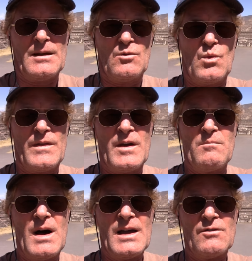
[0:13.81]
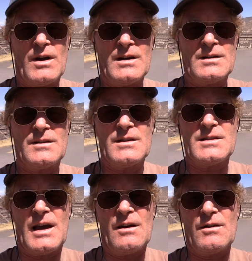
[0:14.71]
when they migrated to this
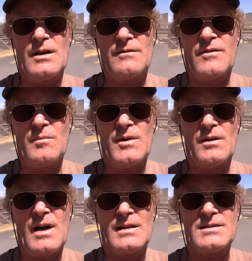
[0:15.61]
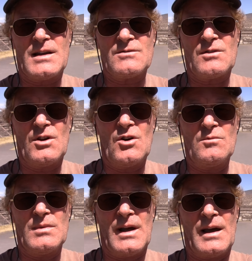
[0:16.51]
area from their ancestral
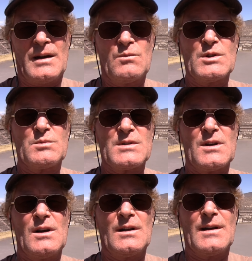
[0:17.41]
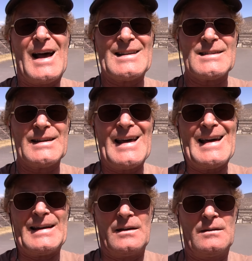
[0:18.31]
homeland, which was called
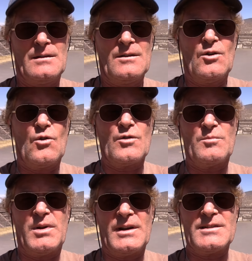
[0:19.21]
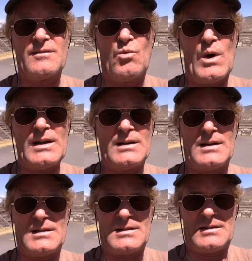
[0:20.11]
Aztlan, or the place of
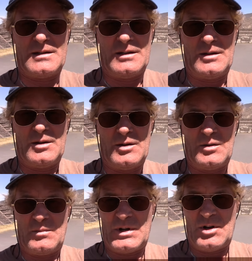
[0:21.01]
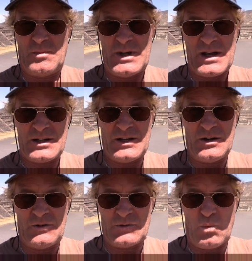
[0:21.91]
whiteness. But nobody actually
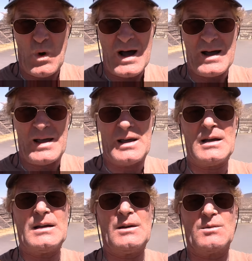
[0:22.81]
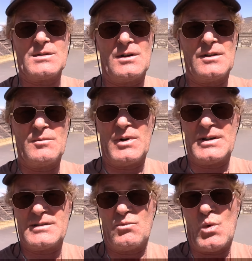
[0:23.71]
knows why it was called the
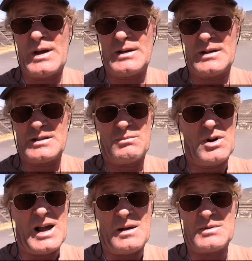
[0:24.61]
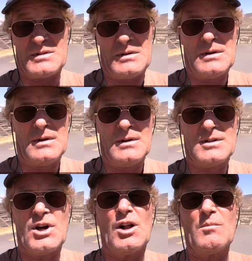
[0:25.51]
place of whiteness. Perhaps
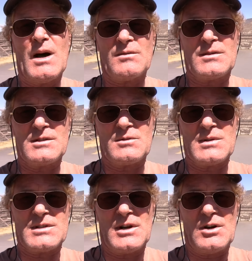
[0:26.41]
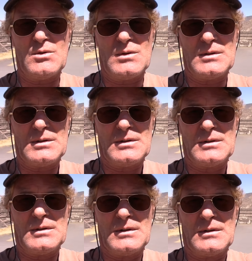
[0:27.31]
tall mountains with snow?
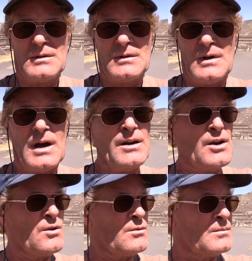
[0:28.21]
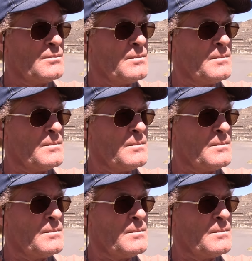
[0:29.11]
Unknown.